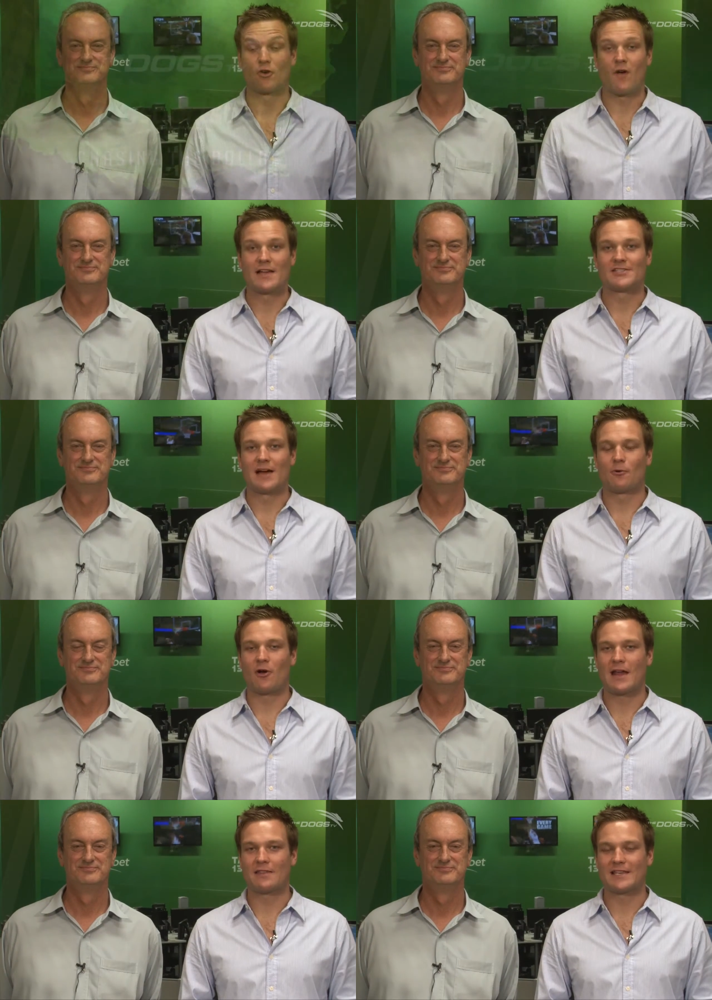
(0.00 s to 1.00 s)
Speaker 1: On to race
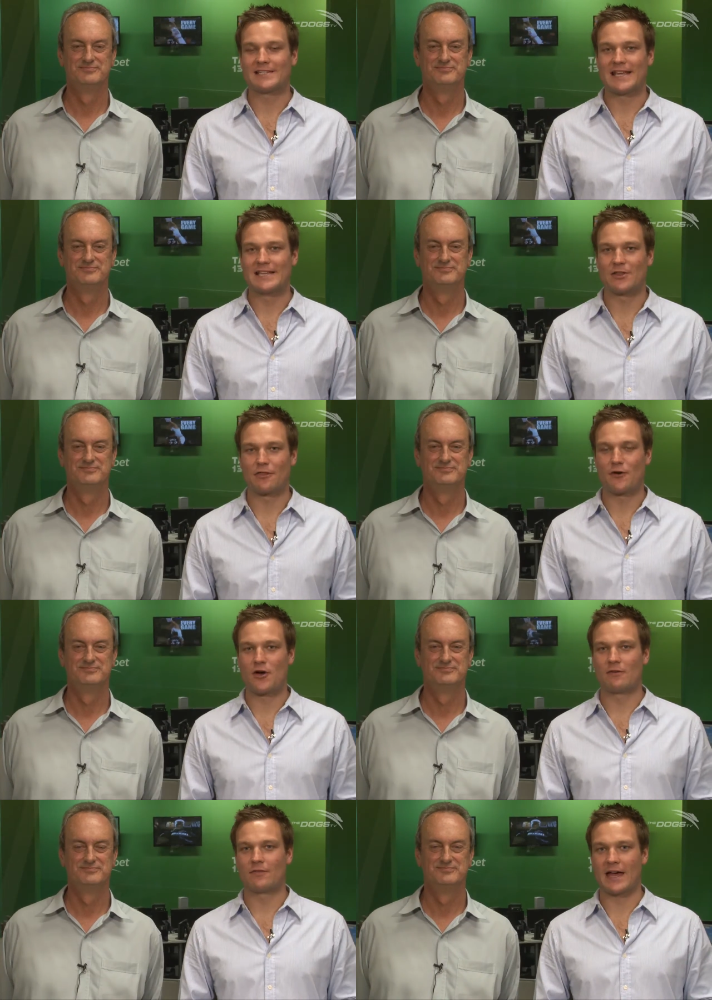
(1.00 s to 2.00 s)
number 8. This is the
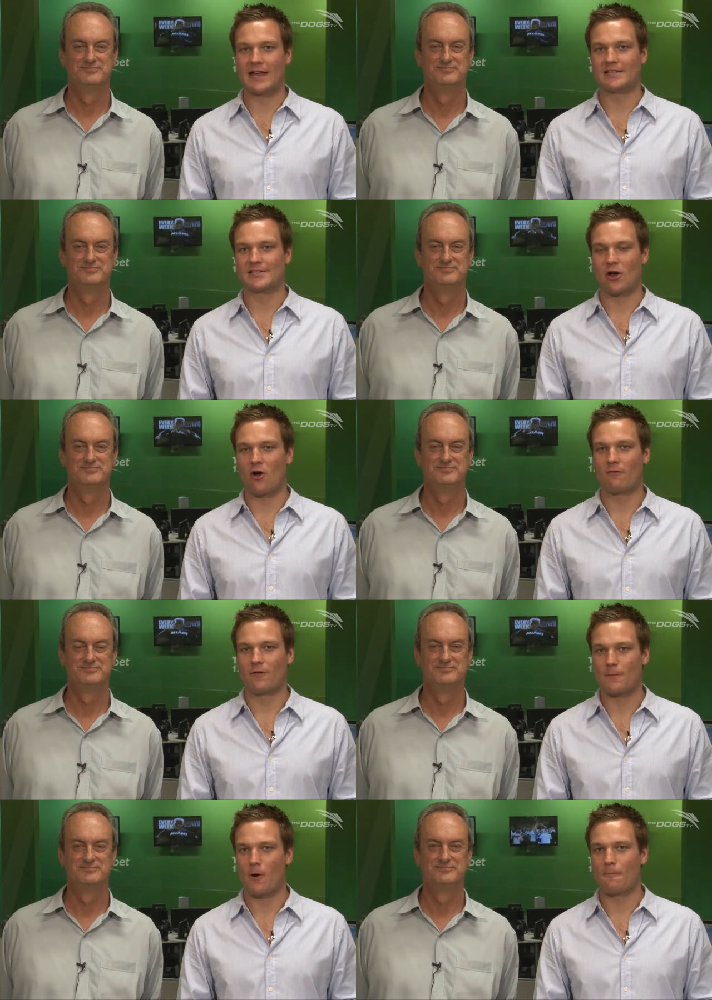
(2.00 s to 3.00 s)
third of the heats
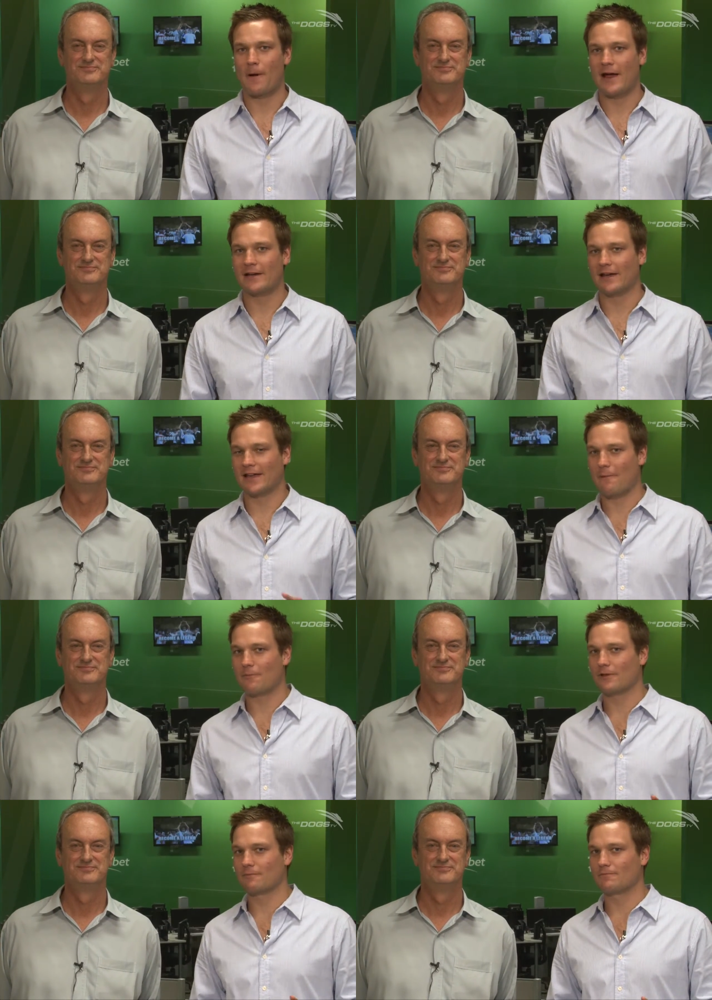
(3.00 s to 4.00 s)
of the Bob Payne. A
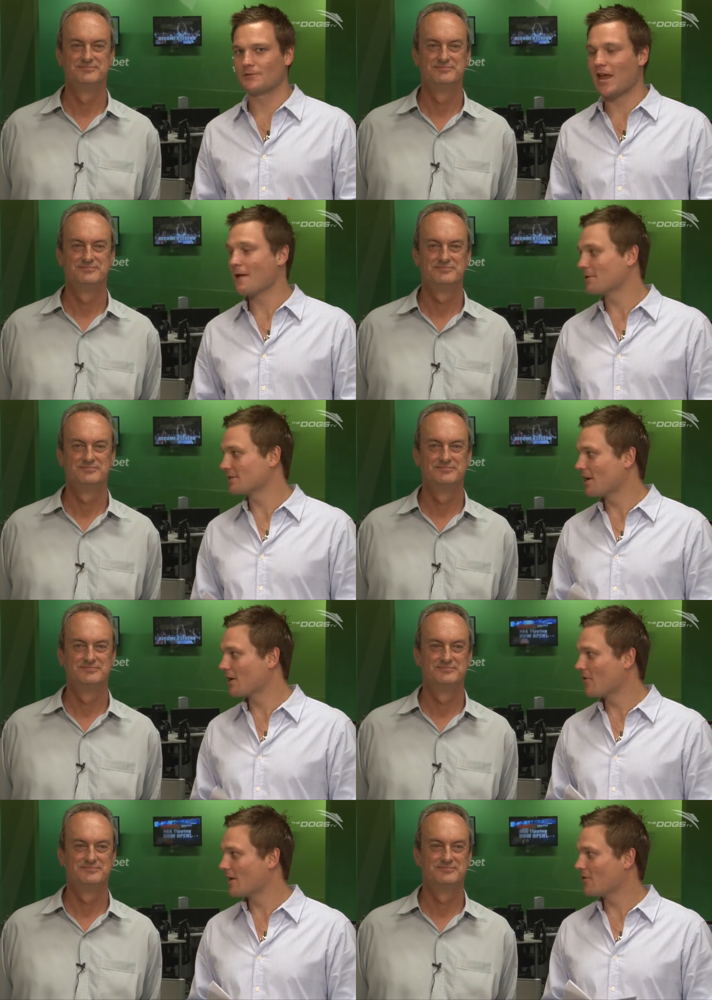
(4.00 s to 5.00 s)
couple of champions
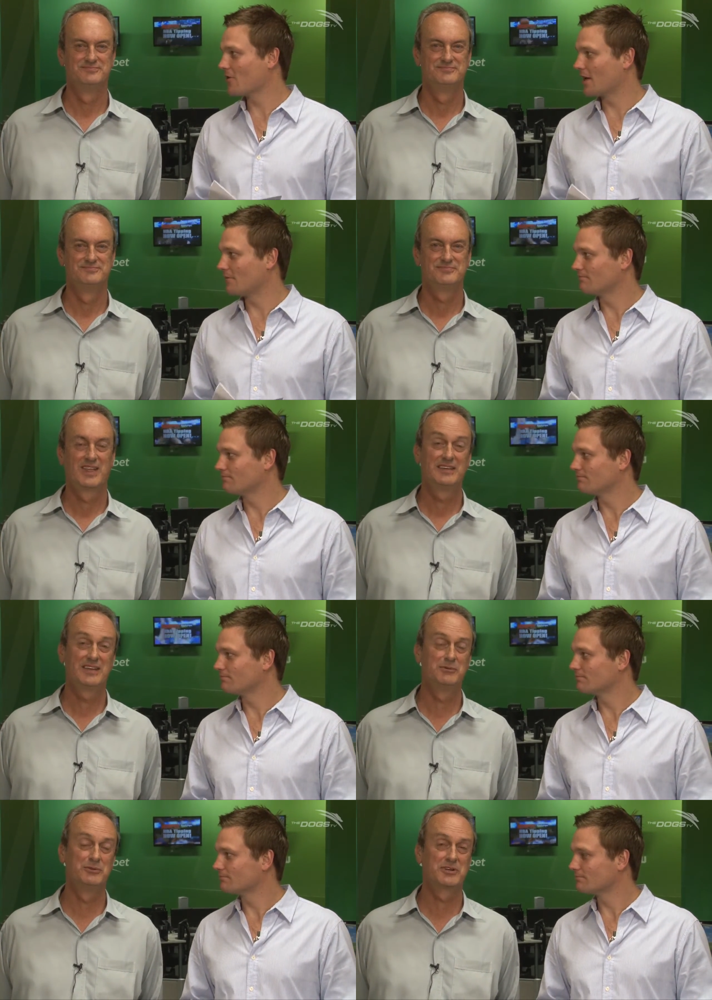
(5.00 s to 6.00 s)
going
Speaker 2: around here again.
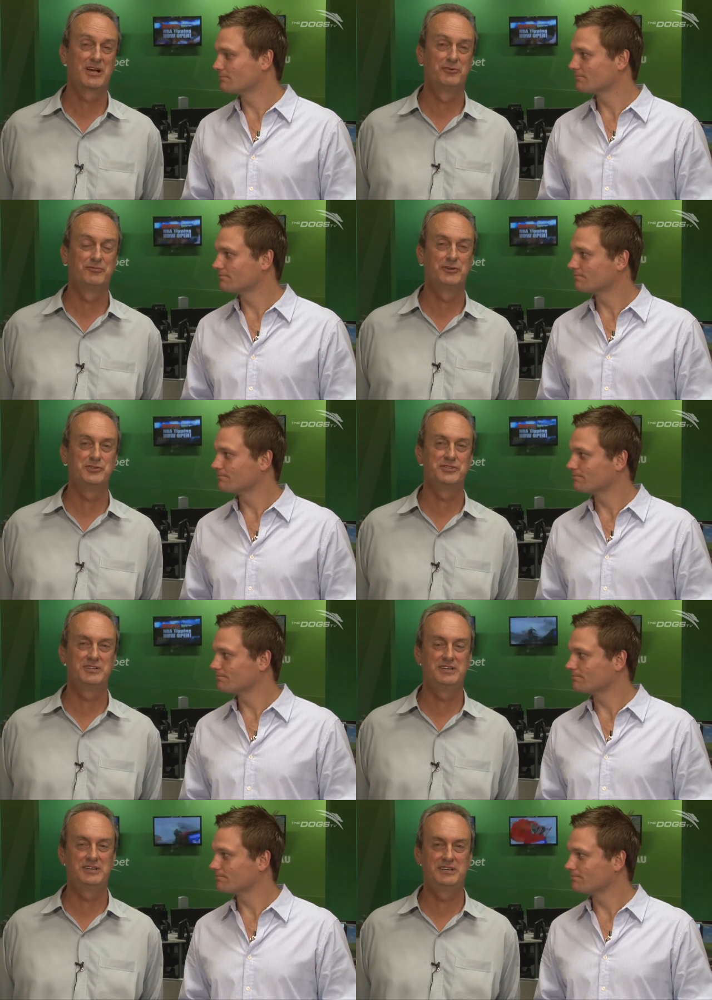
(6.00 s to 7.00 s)
Yeah, look, Cold Fusion,
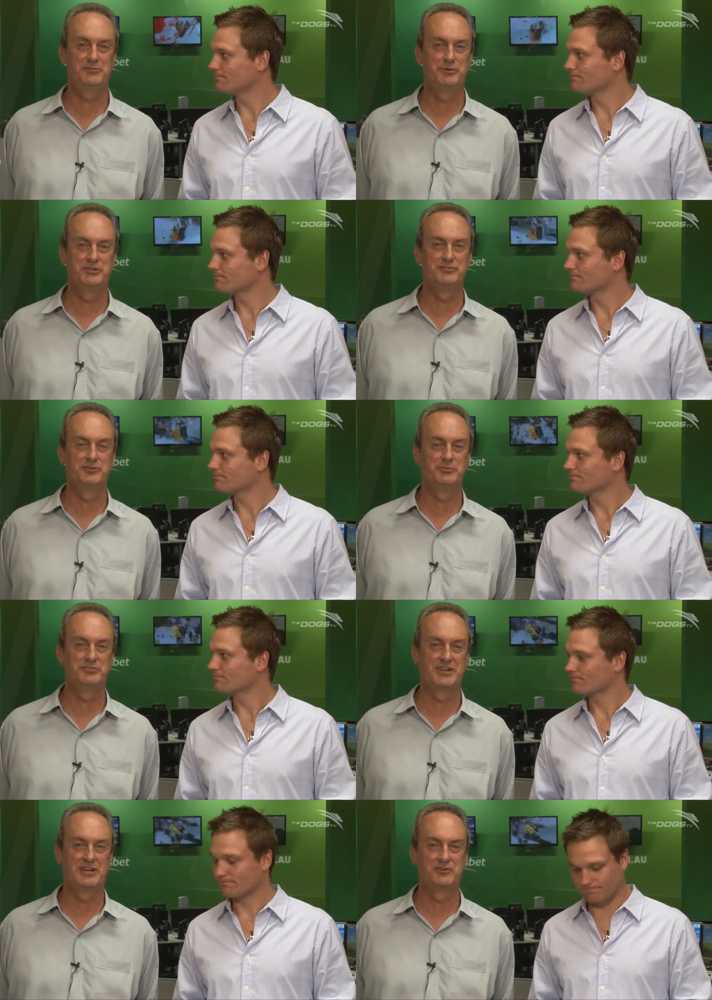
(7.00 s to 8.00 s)
he's been a
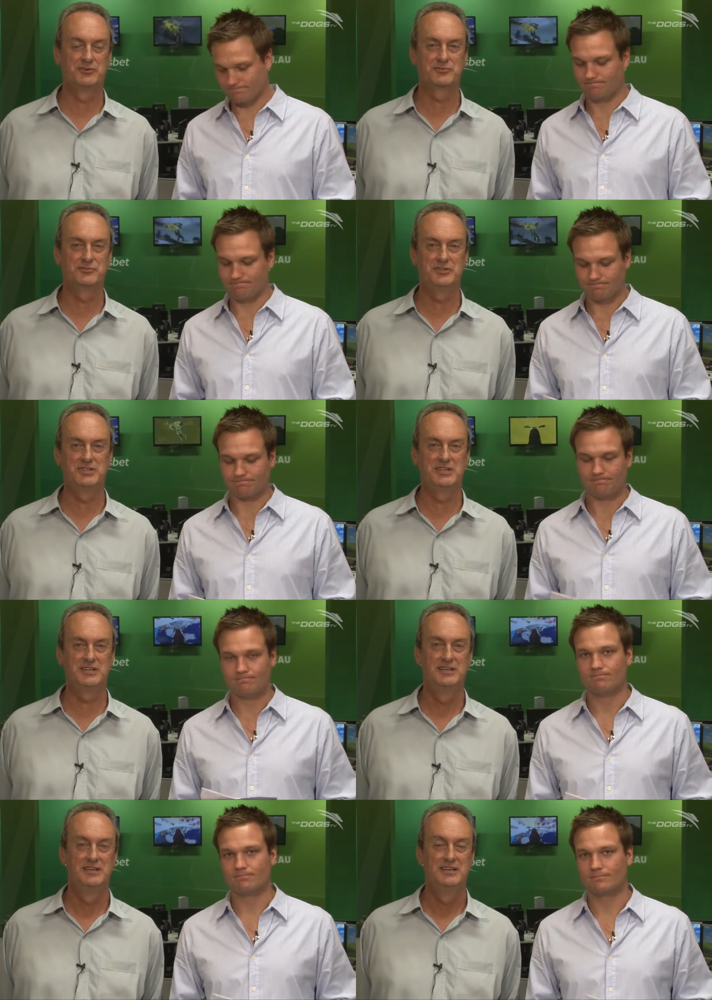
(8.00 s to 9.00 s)
superstar dog through the
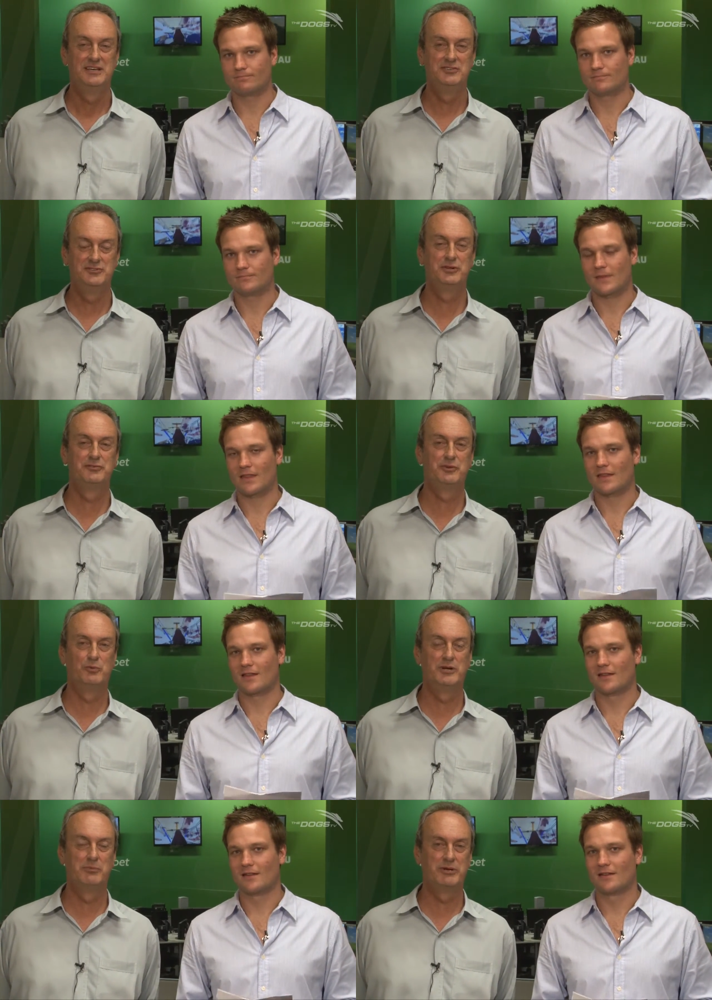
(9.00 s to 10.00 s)
year. He deserves to
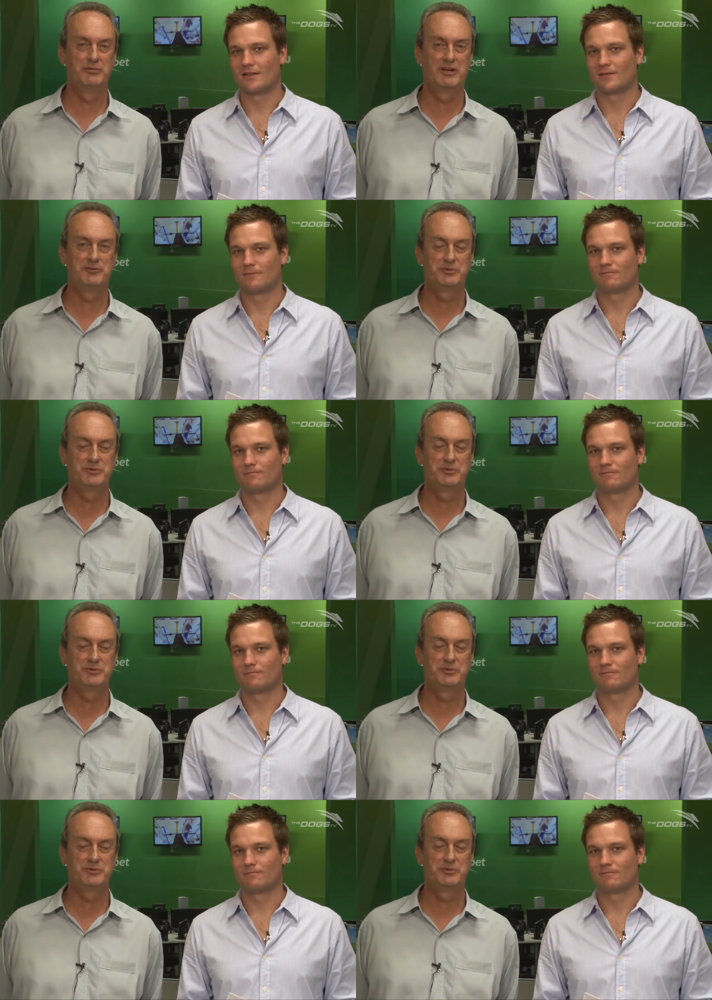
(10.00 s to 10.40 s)
win a big race,